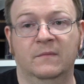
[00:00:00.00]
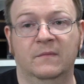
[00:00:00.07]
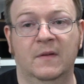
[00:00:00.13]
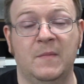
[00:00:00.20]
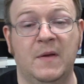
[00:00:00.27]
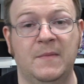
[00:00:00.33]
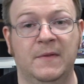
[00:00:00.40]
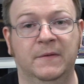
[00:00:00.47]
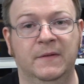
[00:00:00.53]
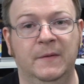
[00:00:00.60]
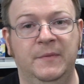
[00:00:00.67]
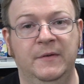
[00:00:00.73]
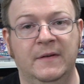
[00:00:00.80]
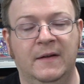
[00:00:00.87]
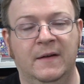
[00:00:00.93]
Maybe they'll
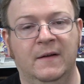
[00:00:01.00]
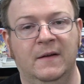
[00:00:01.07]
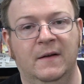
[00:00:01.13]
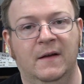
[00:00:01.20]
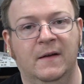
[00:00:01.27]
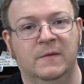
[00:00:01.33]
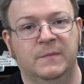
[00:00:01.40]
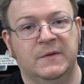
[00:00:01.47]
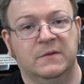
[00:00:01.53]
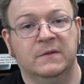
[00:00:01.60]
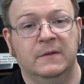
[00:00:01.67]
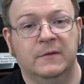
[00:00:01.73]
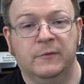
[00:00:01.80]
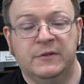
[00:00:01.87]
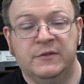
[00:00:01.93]
slip you in a special
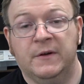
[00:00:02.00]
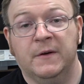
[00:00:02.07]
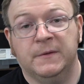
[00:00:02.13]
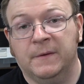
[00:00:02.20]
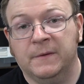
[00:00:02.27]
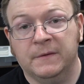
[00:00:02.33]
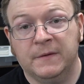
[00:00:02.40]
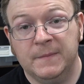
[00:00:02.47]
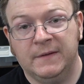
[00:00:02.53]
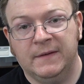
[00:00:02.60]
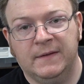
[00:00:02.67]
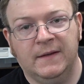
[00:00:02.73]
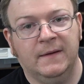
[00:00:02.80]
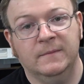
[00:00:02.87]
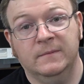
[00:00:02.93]
delivery Charizard or something
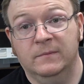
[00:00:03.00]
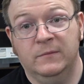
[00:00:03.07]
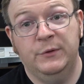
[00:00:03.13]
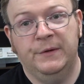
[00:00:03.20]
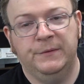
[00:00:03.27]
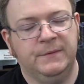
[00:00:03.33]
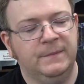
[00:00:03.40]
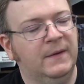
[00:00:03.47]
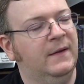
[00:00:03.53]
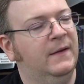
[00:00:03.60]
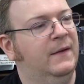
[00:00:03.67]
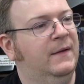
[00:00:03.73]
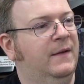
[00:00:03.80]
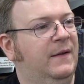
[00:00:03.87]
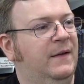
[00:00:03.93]
like that. Who knows?
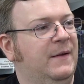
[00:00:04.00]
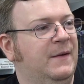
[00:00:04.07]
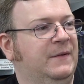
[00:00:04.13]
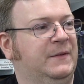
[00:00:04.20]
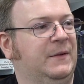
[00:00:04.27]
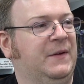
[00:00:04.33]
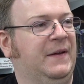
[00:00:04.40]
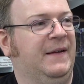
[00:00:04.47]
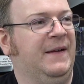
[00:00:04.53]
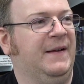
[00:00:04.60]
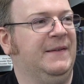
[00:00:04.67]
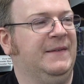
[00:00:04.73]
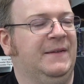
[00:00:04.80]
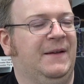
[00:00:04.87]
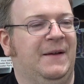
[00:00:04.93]
So yeah,
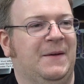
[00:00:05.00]
guys.